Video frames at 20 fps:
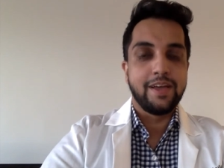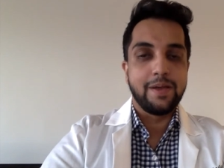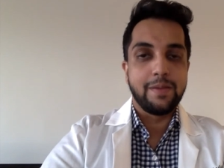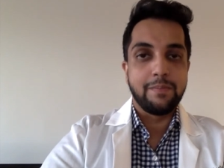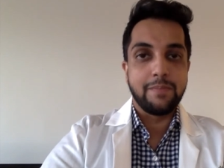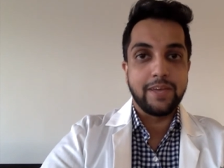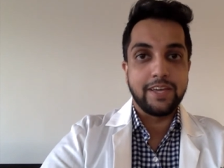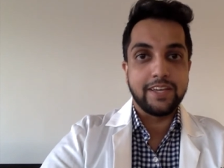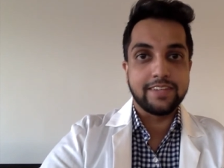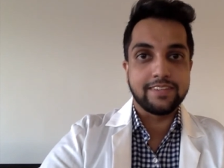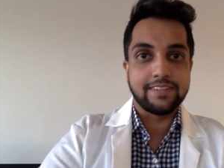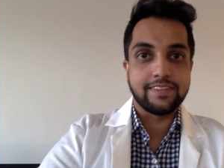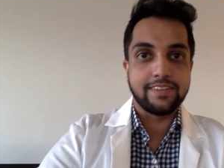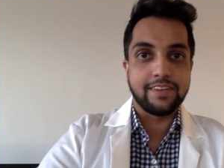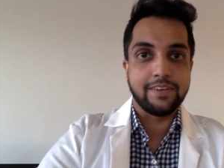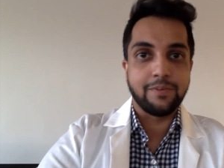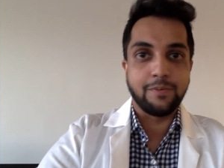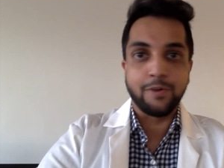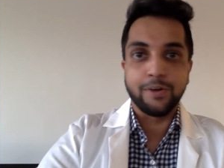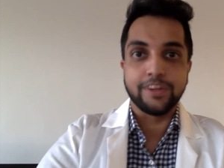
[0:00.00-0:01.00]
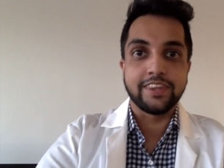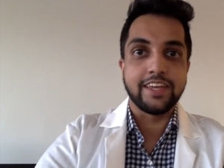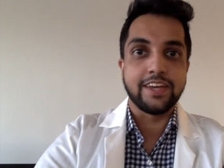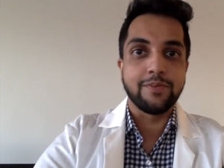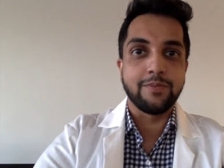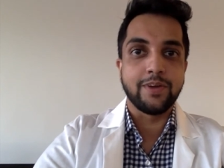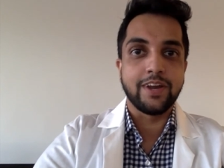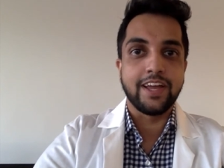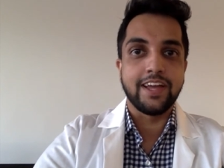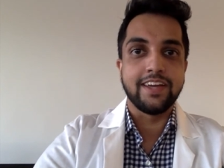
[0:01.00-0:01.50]
makes it worth
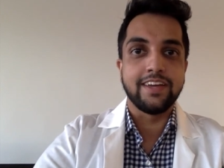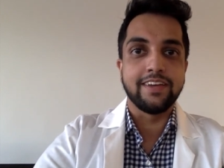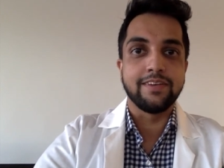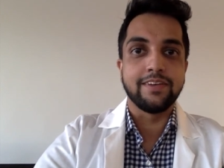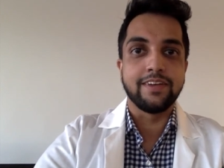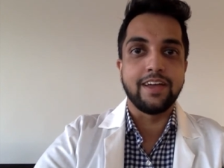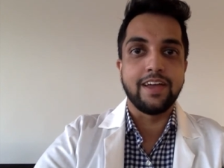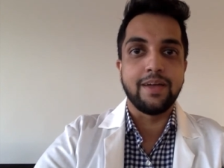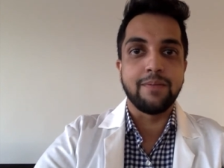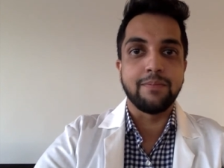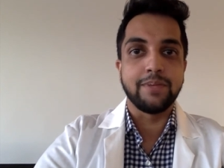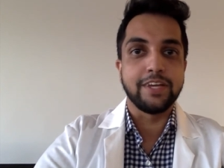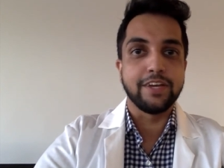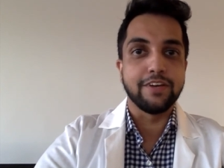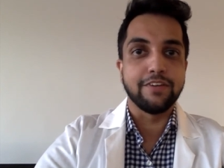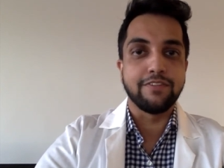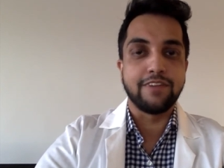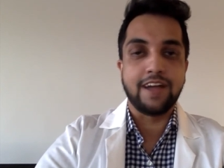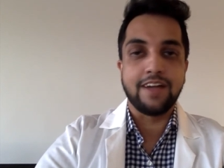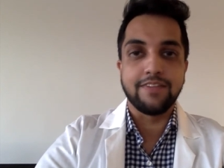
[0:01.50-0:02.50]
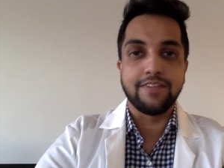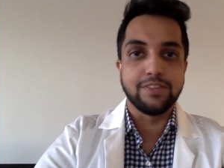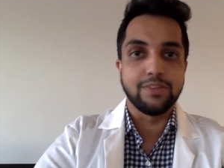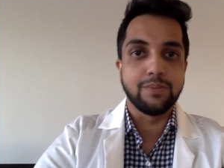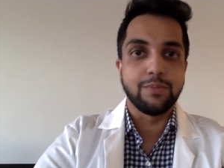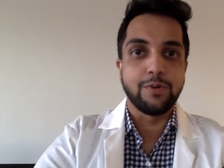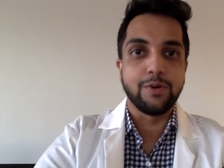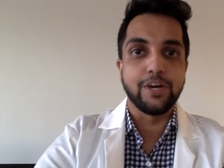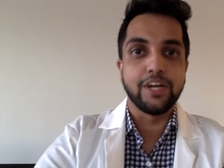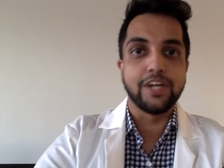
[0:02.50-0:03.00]
it when I am here 5 in the
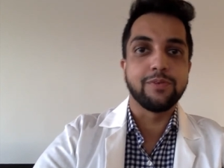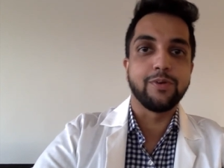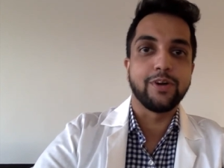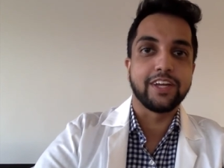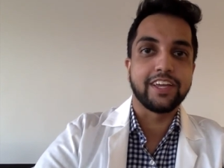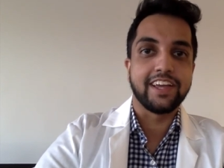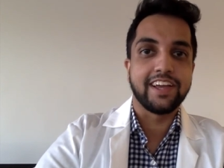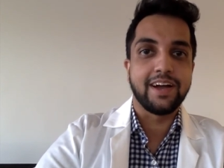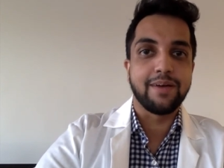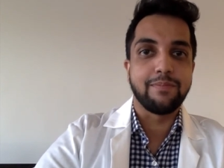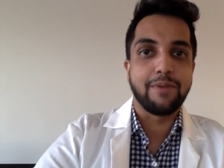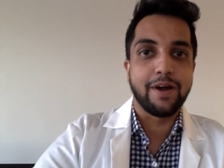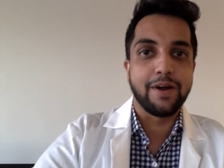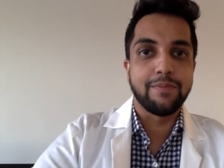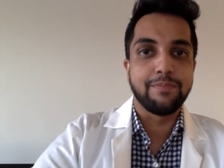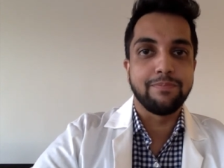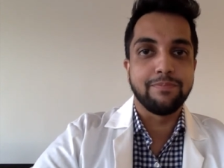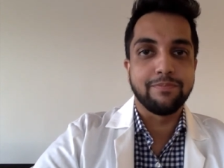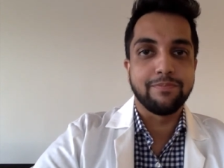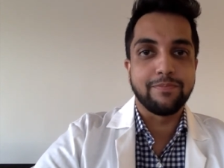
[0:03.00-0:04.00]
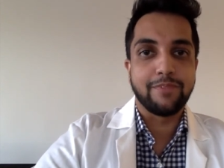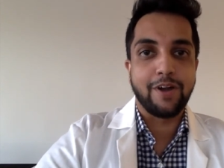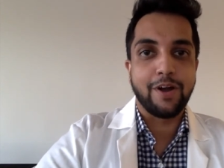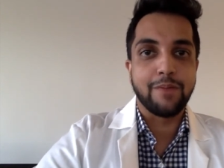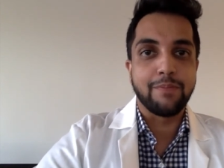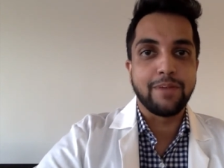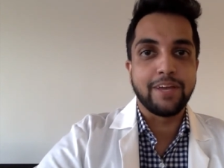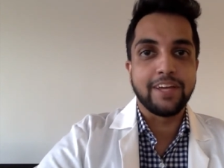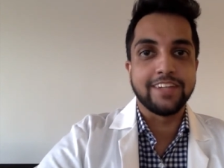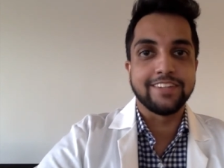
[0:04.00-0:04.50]
morning working up our
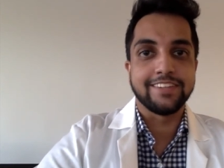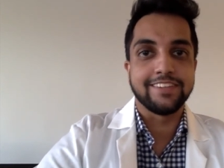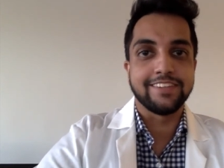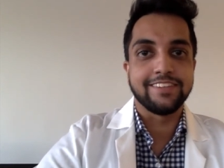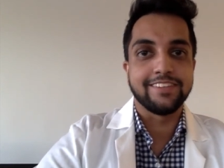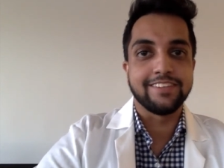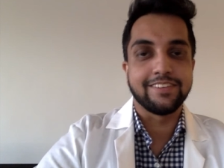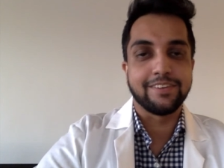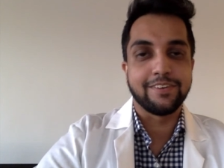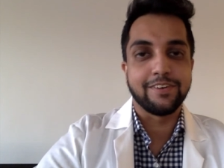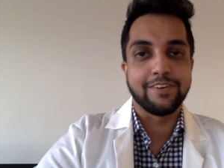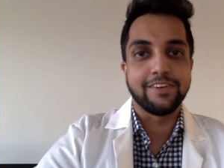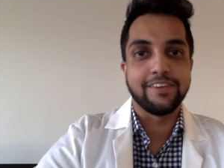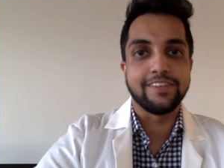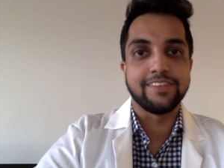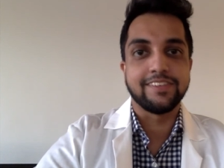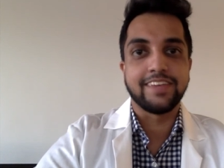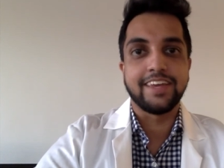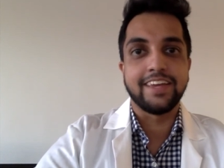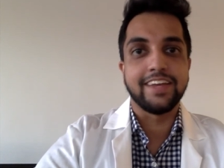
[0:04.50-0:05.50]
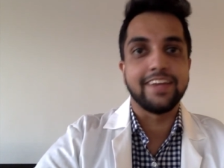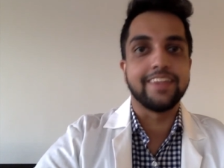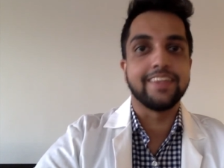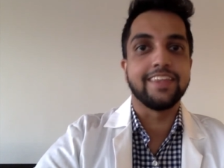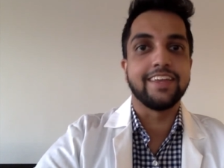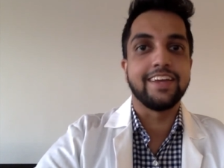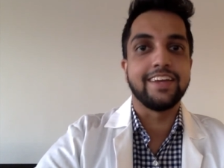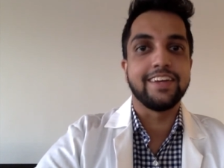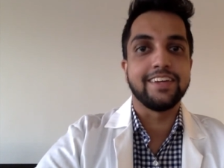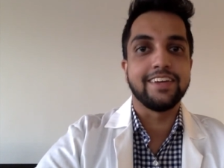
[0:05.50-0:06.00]
patients or staying
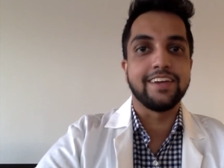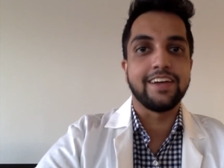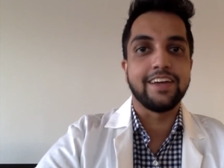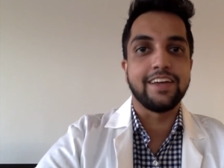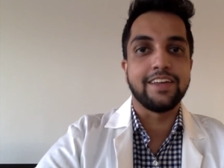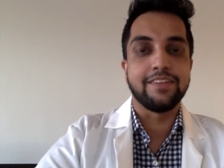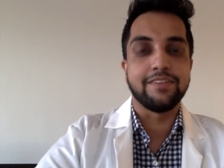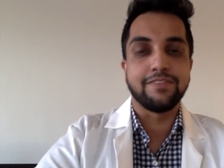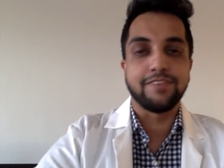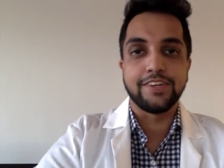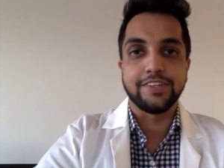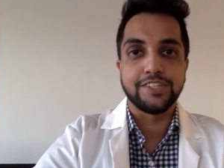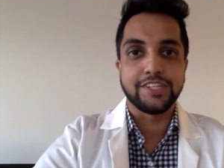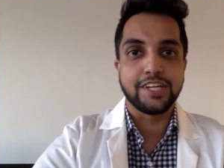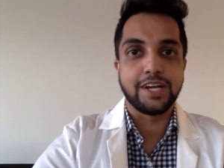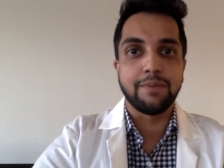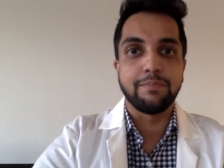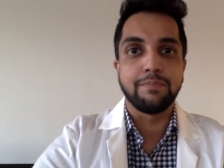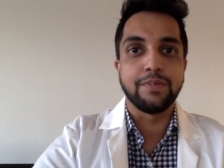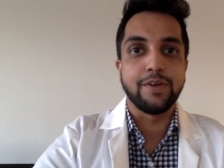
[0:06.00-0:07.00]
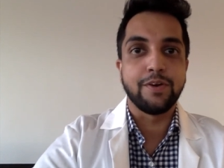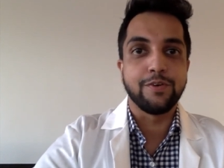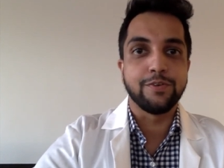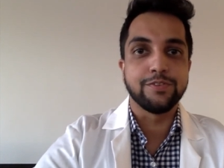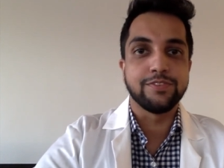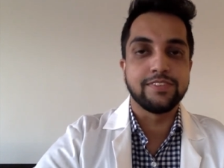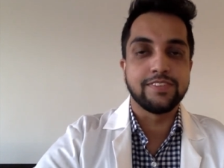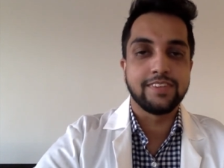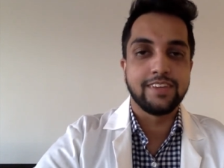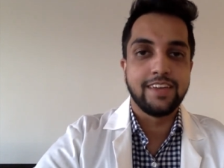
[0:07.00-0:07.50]
late and finishing up
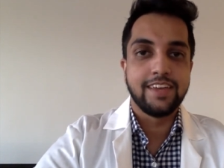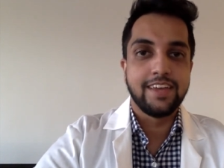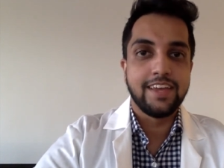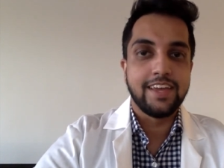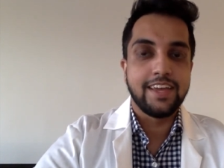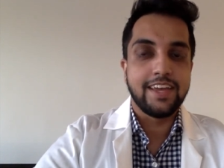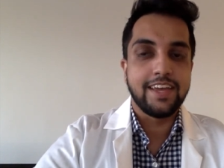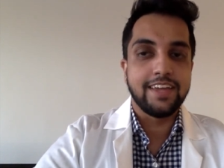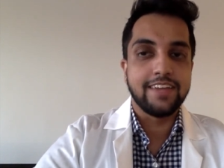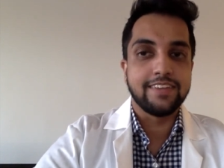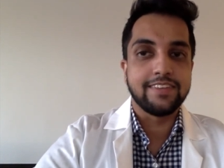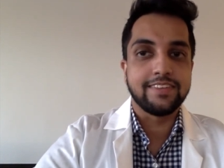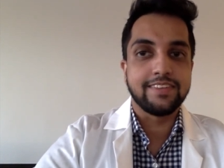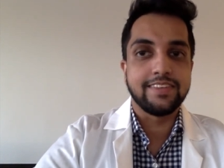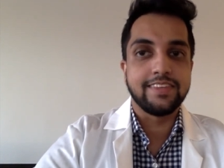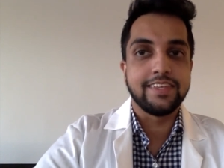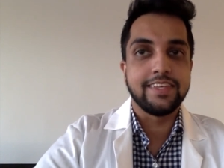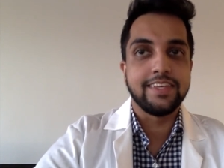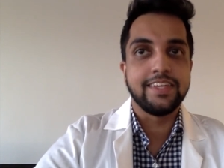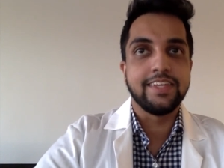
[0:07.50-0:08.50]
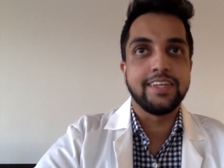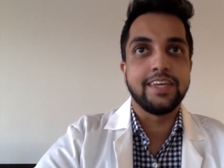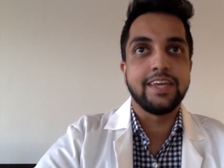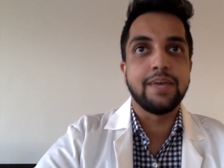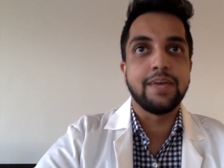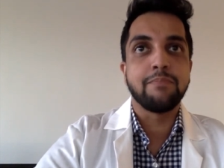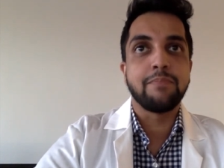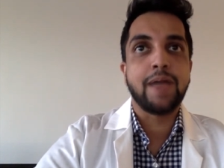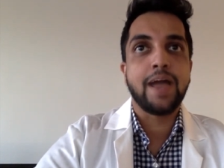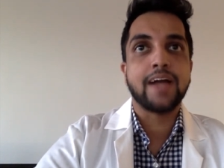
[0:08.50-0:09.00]
notes. It's the
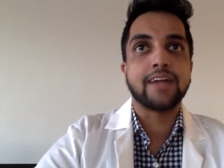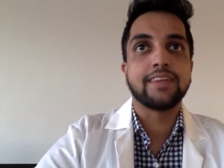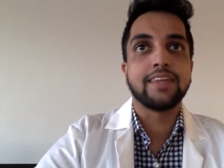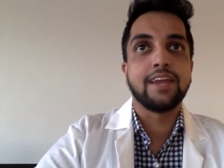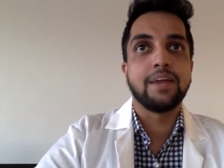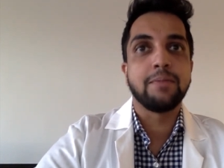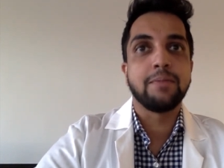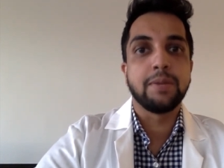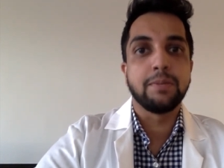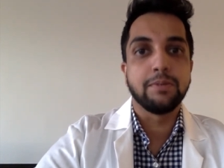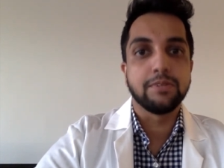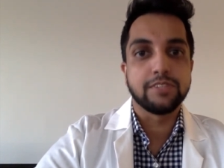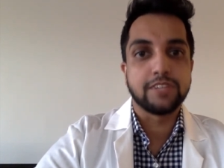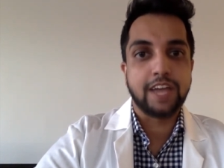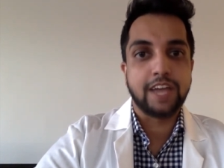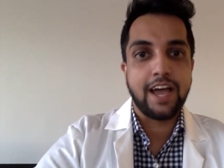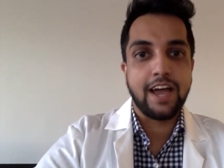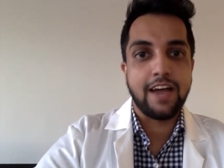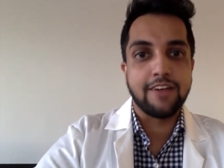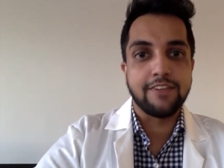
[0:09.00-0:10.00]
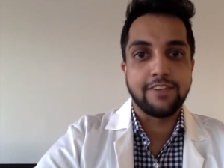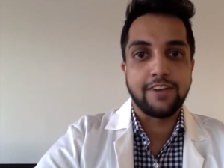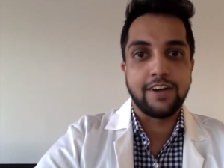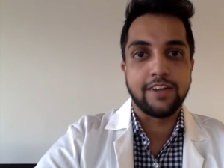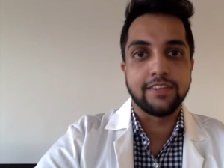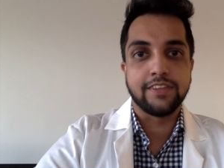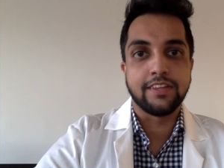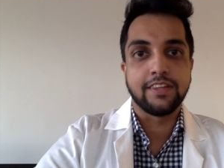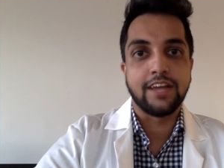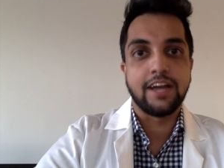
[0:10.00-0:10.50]
impact that I'm able to have
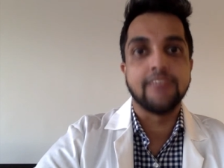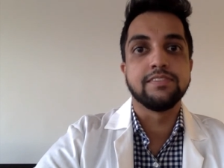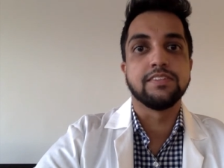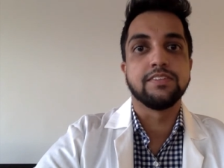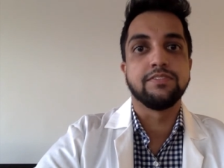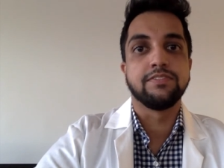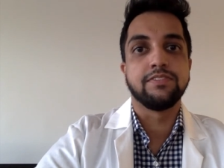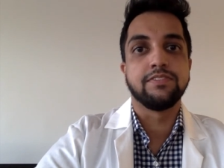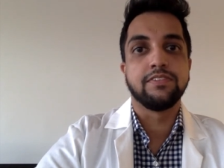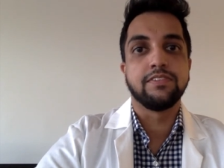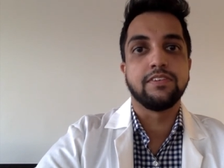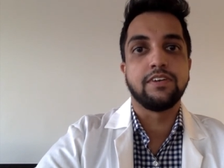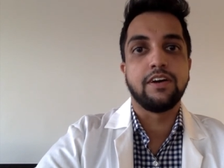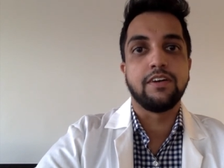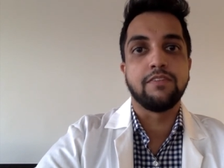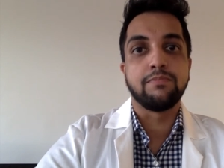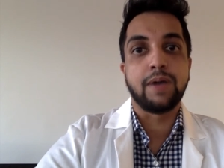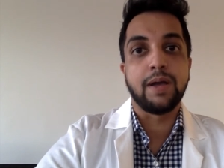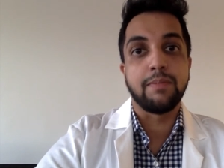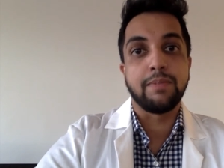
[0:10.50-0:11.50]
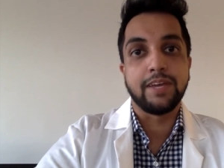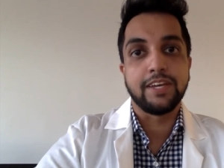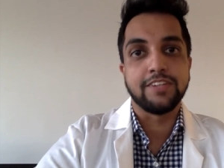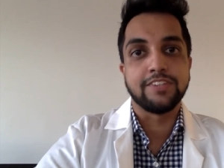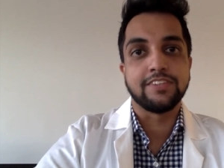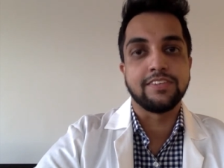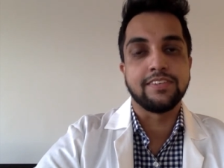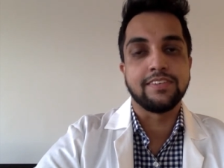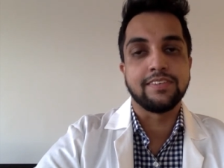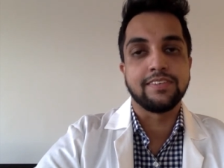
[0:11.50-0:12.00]
on the lives of my
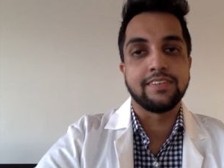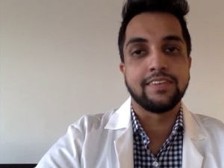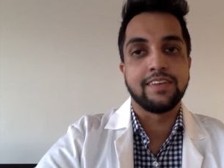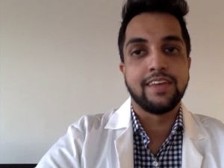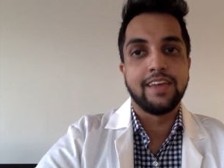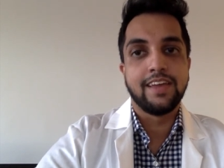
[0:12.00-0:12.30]
patients.